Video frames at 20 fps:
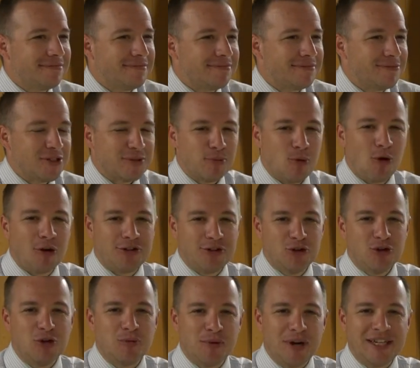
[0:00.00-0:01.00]
There's more
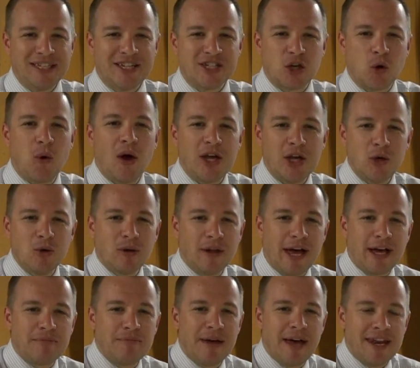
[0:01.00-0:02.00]
to it, but he says, "Quit you
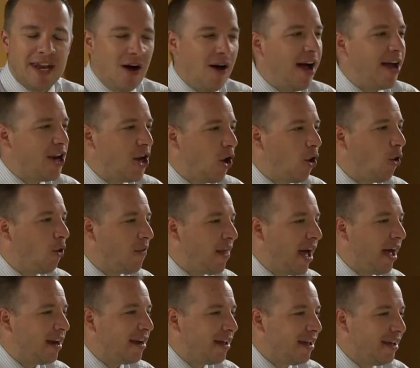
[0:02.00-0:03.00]
like men." Now I know
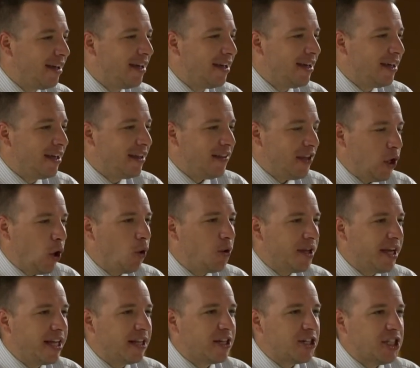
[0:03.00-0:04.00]
that the old
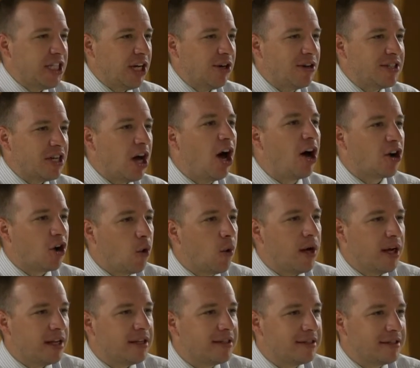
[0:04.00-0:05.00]
English there is
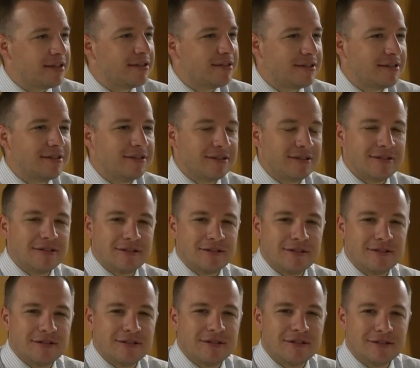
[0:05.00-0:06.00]
"acquit,"
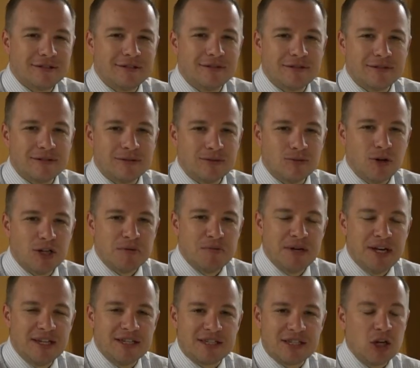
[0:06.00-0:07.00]
which
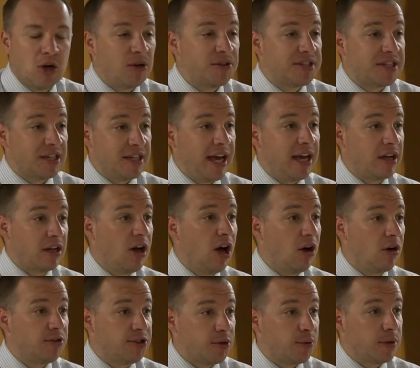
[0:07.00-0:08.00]
means you know to let
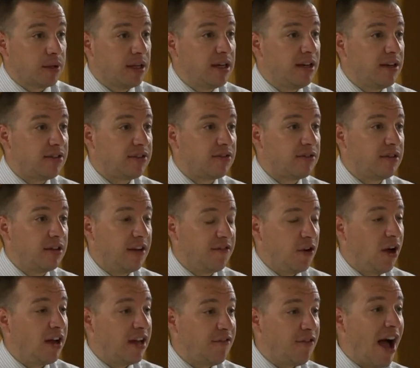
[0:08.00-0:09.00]
go, to release. If
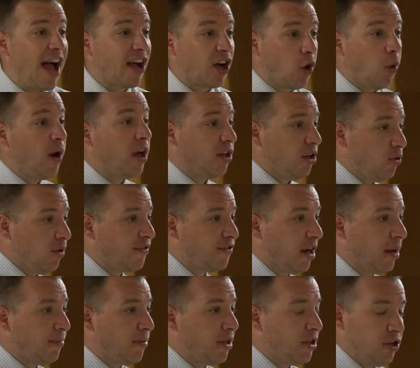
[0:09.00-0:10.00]
you, if I quit you of
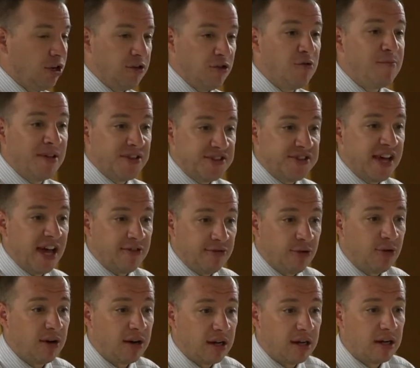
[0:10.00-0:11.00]
something, you have been set
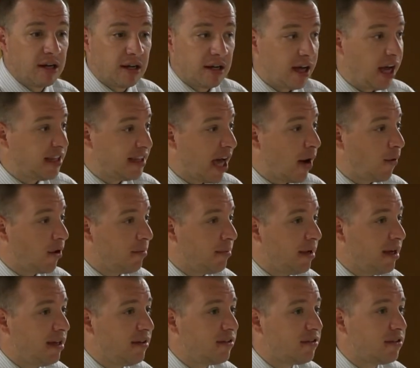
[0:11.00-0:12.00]
free. Ain't that what it
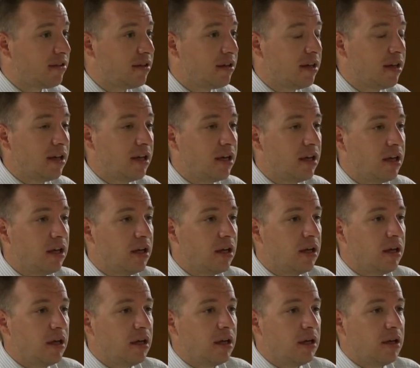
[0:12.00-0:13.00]
means? Mm-hmm. Yeah.
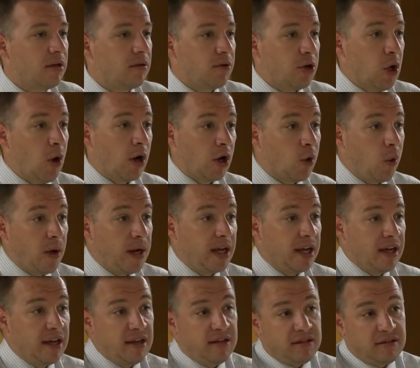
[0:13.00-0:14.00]
You know what
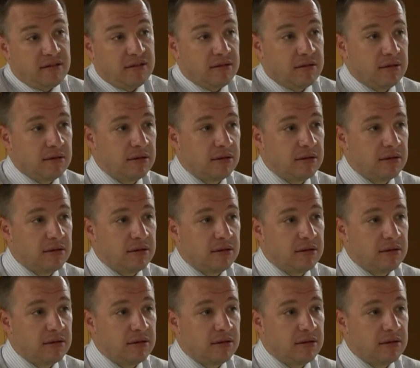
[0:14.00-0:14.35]
quitting is?